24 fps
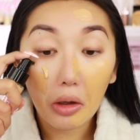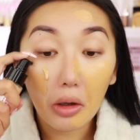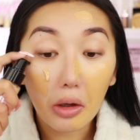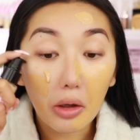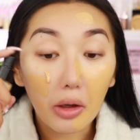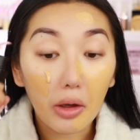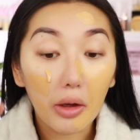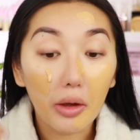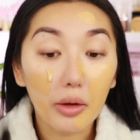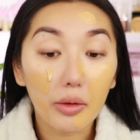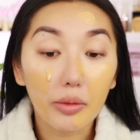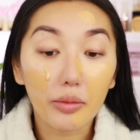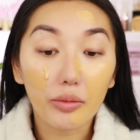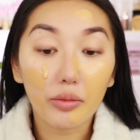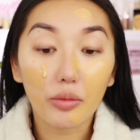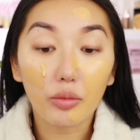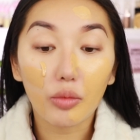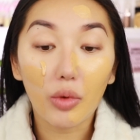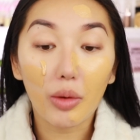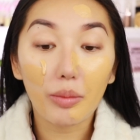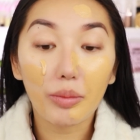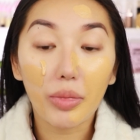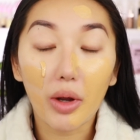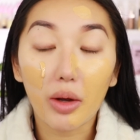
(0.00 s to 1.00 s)
Okay,
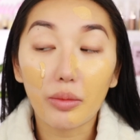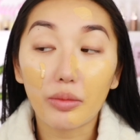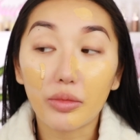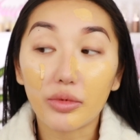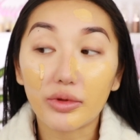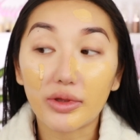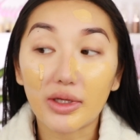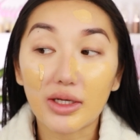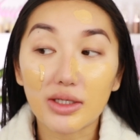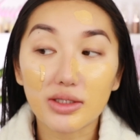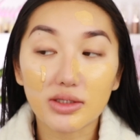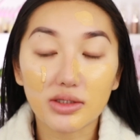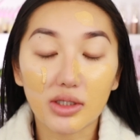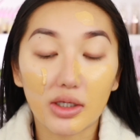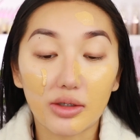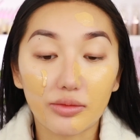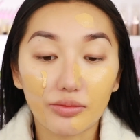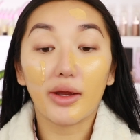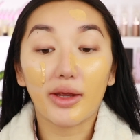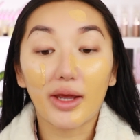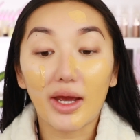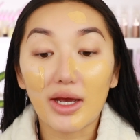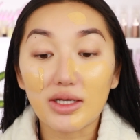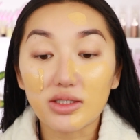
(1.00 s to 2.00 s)
one pump on that side.
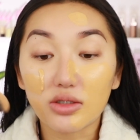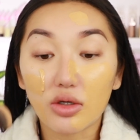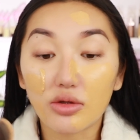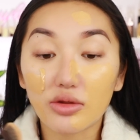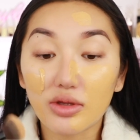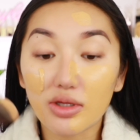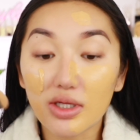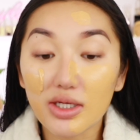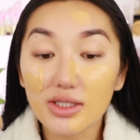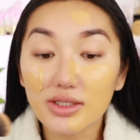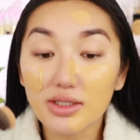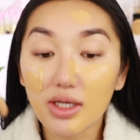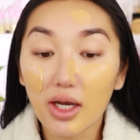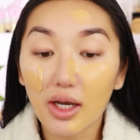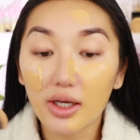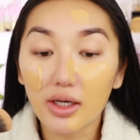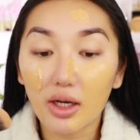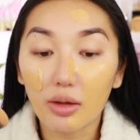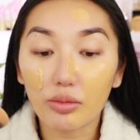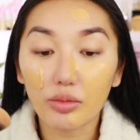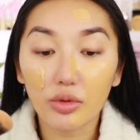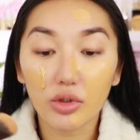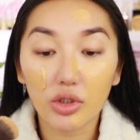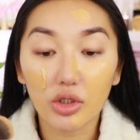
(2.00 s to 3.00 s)
Okay, so on this side,
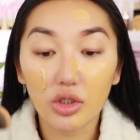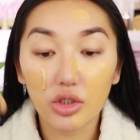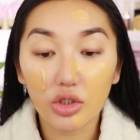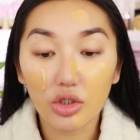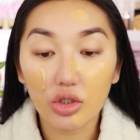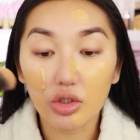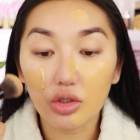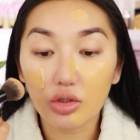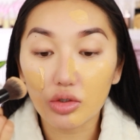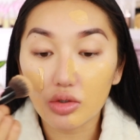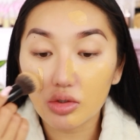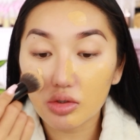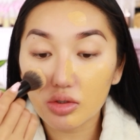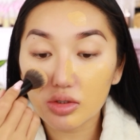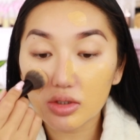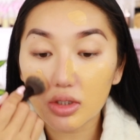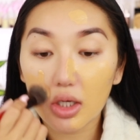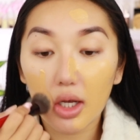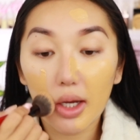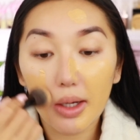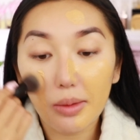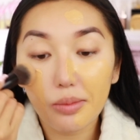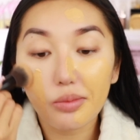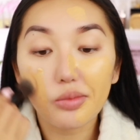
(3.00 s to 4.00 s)
I'm going to use
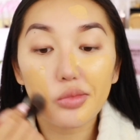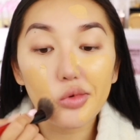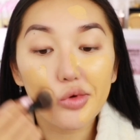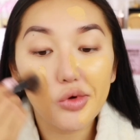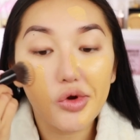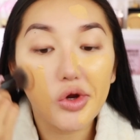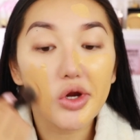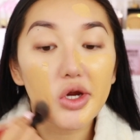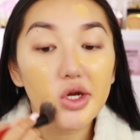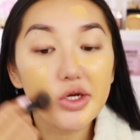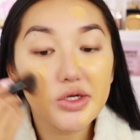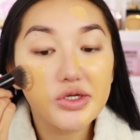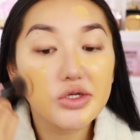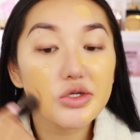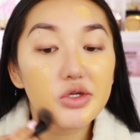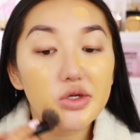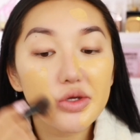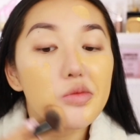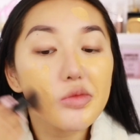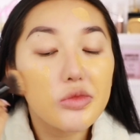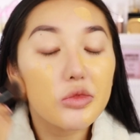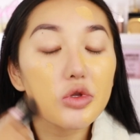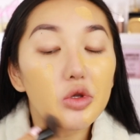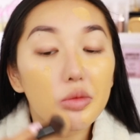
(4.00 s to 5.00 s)
a brush
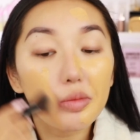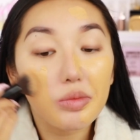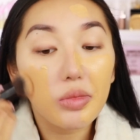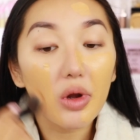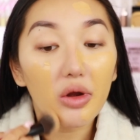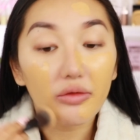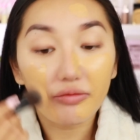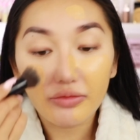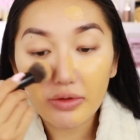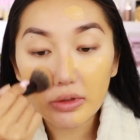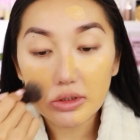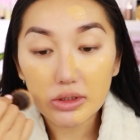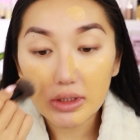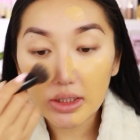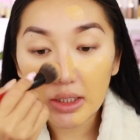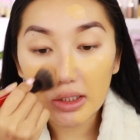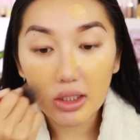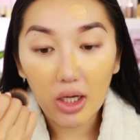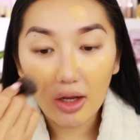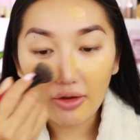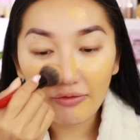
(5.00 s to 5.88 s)
to buff this in.